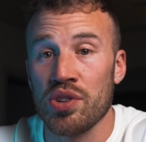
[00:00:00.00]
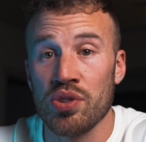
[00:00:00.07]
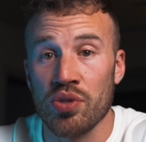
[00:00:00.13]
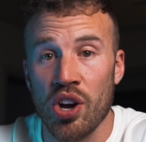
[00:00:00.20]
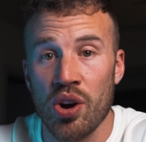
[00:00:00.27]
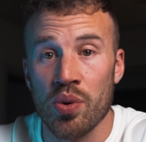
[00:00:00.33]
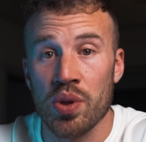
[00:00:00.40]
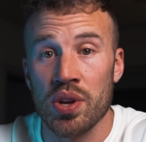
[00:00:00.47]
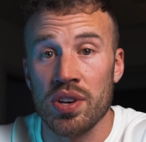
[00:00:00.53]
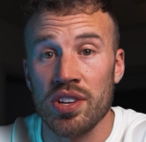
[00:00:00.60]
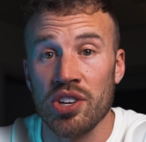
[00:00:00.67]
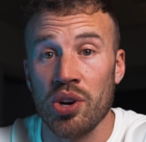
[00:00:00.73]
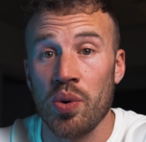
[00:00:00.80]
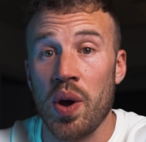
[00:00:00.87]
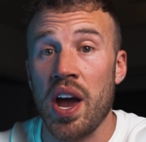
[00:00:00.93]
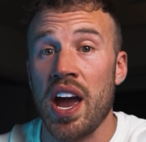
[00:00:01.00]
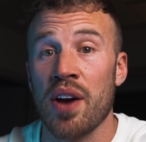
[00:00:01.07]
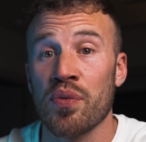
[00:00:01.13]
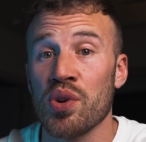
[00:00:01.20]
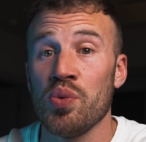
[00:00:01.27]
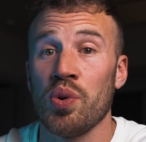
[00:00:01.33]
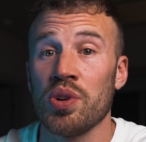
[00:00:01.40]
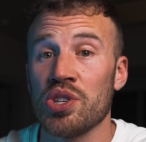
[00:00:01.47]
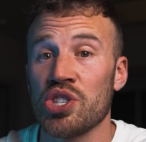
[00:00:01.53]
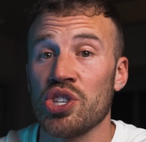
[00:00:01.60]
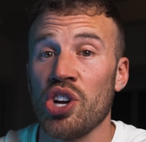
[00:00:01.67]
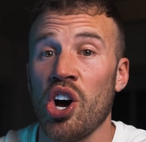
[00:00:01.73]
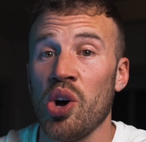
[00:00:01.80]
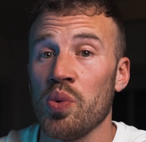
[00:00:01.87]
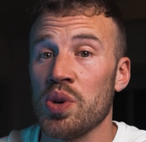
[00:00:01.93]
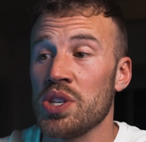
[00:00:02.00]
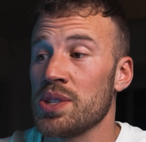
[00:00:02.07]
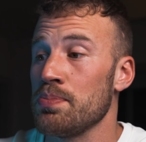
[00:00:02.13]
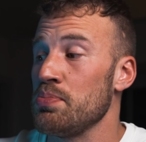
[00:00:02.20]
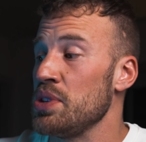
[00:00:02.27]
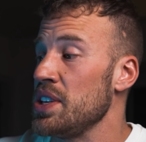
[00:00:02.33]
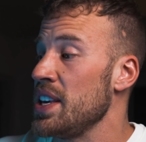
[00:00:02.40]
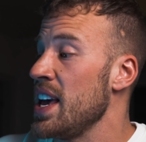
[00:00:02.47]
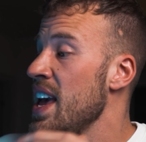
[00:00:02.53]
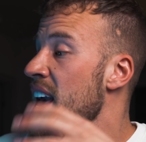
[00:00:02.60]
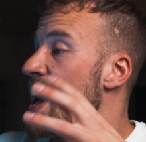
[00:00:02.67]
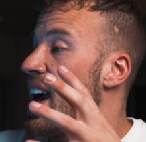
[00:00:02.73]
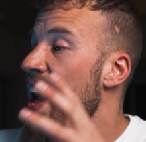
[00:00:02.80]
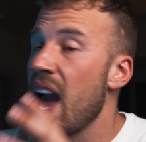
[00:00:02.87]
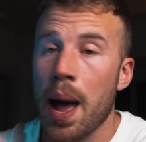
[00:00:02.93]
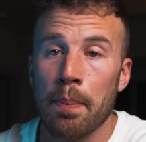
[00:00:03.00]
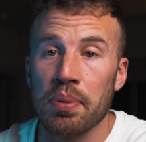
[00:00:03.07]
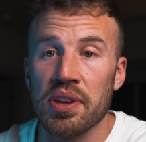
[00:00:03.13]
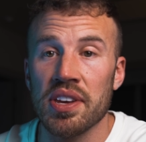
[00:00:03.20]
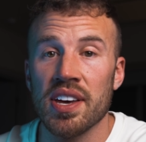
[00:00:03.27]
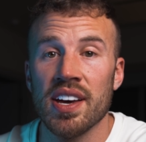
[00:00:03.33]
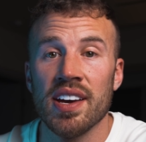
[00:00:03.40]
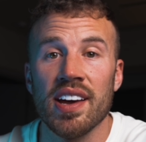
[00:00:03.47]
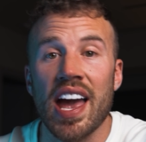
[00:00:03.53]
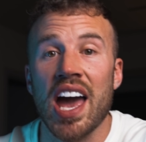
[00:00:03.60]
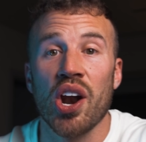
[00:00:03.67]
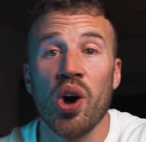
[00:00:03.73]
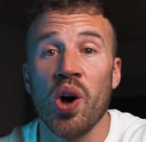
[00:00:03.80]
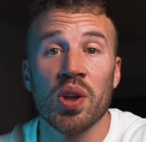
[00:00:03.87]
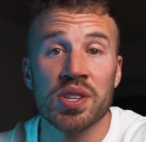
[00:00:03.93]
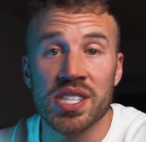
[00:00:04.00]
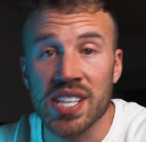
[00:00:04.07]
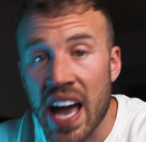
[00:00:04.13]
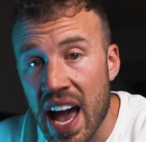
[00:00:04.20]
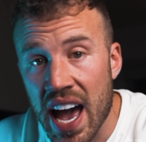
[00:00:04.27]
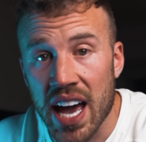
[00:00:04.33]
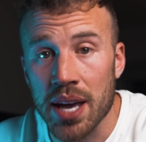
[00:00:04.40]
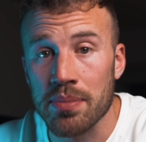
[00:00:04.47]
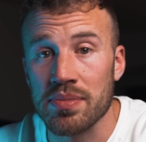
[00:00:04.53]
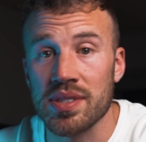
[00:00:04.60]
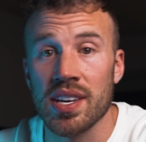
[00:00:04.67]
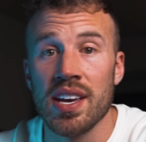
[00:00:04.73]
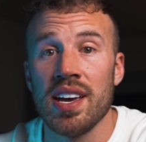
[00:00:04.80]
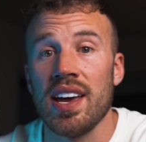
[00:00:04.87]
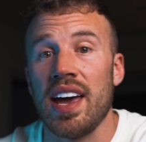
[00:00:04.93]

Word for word: you go that you know everyone should always be happy at all times.